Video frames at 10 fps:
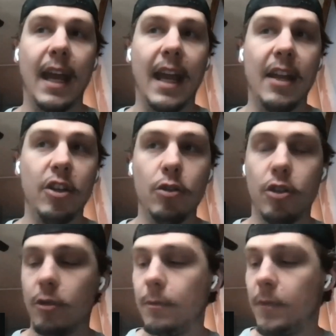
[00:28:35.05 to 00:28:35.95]
And
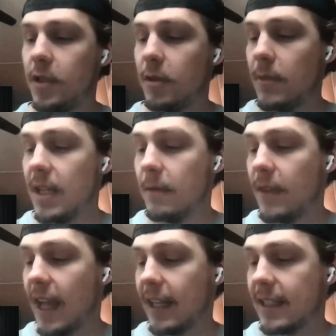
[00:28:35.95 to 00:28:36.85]
YouTube, to me,
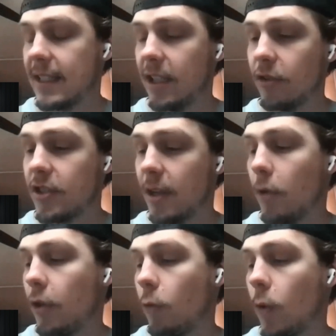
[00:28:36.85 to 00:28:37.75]
that it's still
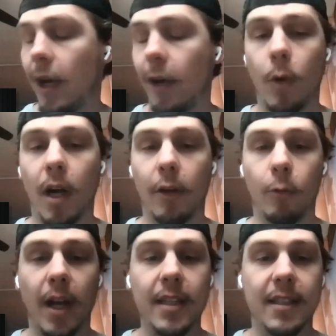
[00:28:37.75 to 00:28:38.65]
somewhat the wild, wild
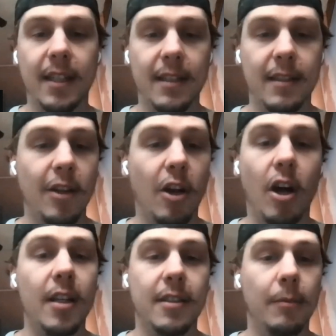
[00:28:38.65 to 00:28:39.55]
west, is
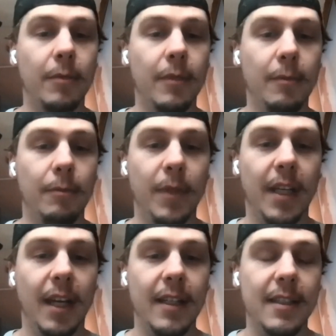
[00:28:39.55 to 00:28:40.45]
awesome,
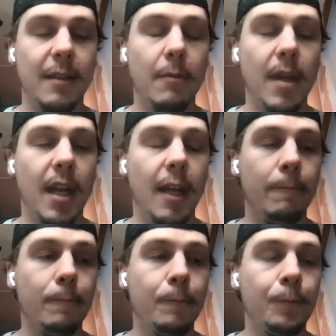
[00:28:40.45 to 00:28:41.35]
because the minute
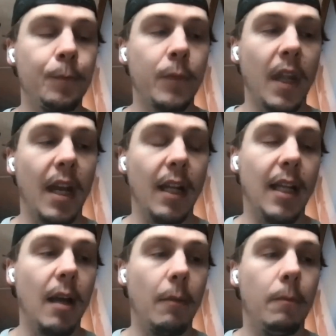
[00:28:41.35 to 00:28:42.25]
a
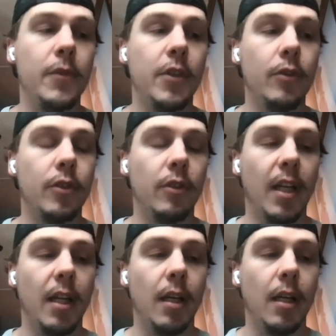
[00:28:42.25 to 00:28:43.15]
lot of social,
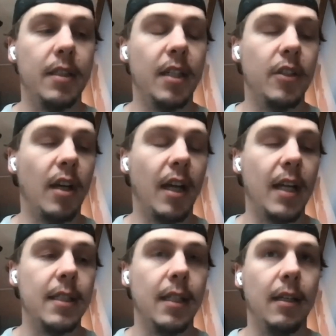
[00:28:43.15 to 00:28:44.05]
like TikTok
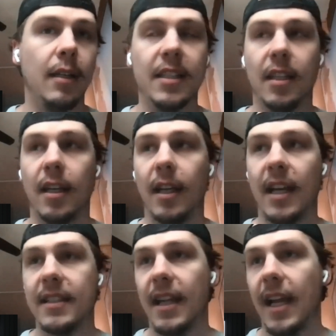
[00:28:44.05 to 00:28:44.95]
has
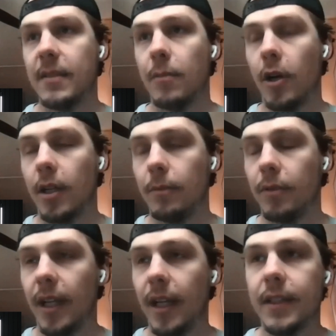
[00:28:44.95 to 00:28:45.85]
an ads
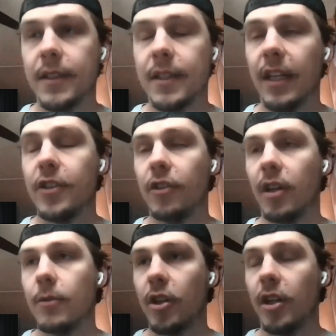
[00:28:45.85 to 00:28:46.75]
marketplace,
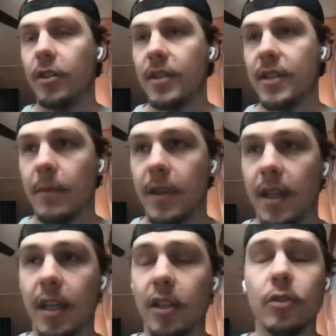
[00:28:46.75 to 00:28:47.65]
Instagram is trying to do the same
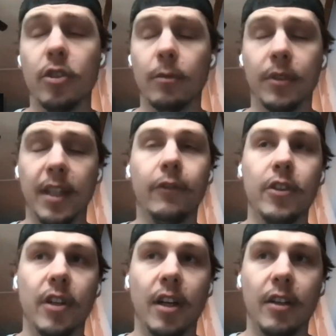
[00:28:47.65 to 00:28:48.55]
thing, YouTube will
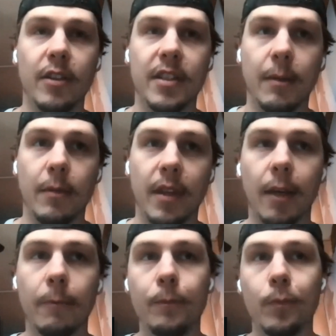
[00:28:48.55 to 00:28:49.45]
definitely try to do the same
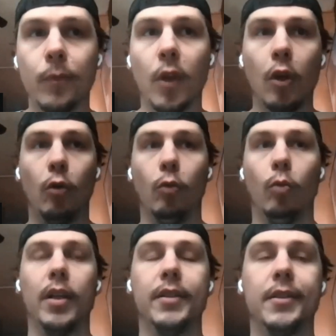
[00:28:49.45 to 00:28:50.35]
thing.
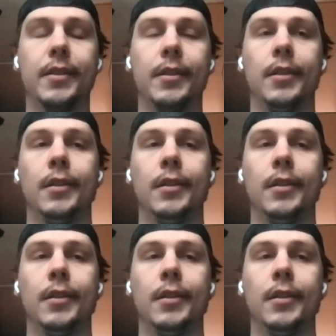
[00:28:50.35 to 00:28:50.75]
Once